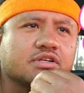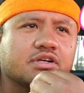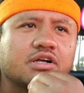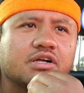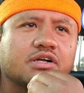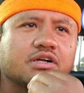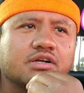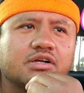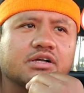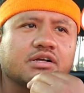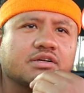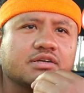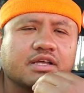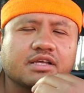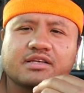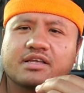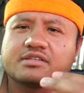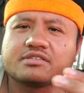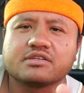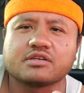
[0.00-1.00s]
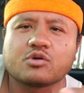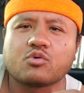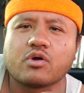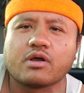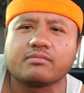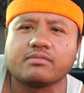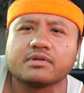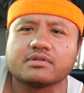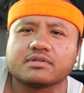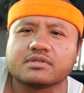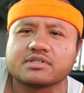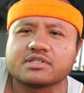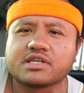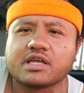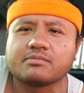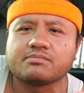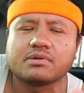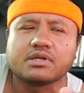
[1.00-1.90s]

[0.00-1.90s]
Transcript: Uh, it's equivalent to state